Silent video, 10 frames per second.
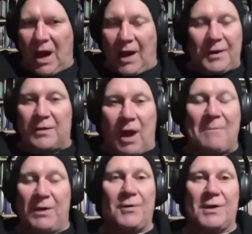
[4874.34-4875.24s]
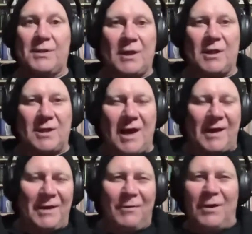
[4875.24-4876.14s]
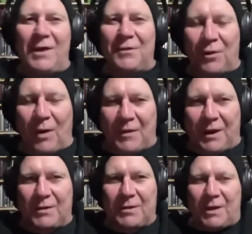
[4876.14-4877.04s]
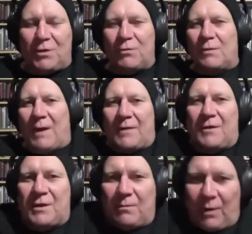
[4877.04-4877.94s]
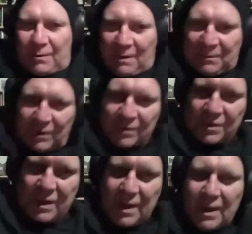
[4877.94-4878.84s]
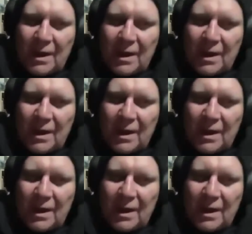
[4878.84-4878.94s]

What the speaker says: And I'll be honest, that's exactly what I thought. I think I talked about this in one of my books.